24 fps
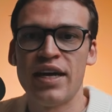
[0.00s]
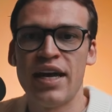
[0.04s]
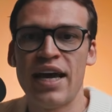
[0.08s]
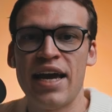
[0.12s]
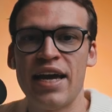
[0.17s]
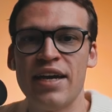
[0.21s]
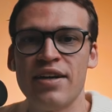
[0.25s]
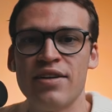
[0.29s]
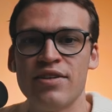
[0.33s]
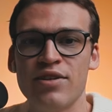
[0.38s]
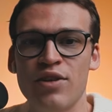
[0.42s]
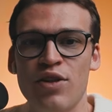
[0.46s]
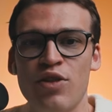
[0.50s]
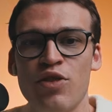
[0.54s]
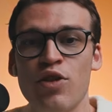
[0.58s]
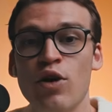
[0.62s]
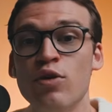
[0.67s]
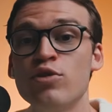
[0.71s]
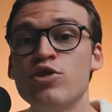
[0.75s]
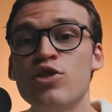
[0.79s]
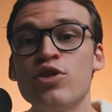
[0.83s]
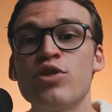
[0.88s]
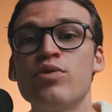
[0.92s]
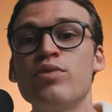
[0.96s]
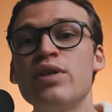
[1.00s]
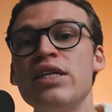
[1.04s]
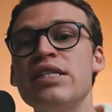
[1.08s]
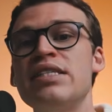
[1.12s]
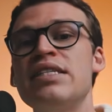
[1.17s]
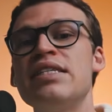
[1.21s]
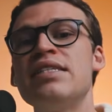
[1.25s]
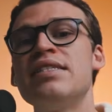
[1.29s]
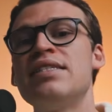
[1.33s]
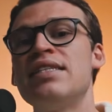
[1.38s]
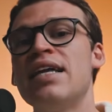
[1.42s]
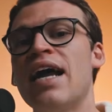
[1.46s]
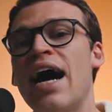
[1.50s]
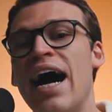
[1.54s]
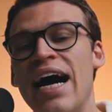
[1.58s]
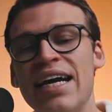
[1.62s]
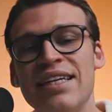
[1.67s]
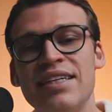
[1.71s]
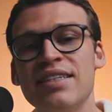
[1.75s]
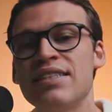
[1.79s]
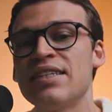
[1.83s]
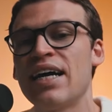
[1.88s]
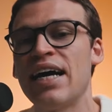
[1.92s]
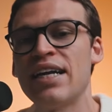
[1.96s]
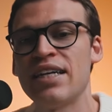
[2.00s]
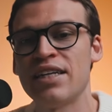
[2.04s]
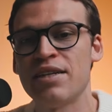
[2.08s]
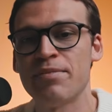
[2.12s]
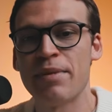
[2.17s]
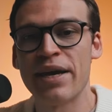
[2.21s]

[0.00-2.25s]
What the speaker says: And those are the reasons that I decided